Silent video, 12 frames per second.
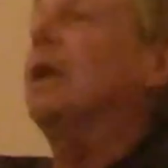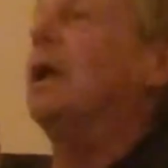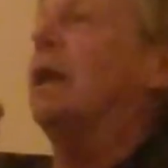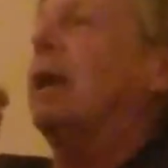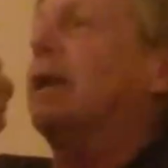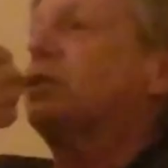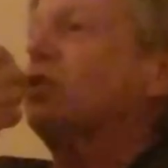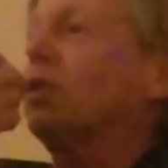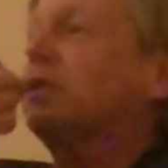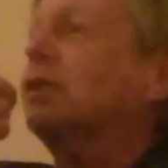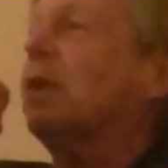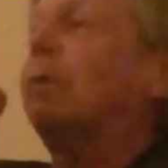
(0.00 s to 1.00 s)
and I saw
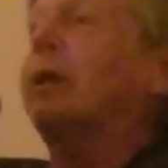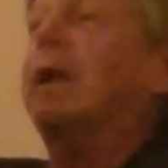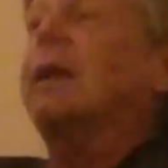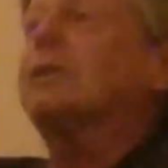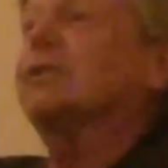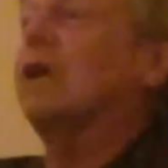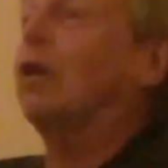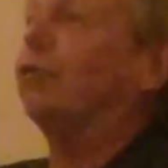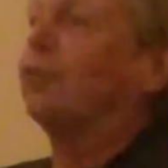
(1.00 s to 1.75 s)
somebody on a cell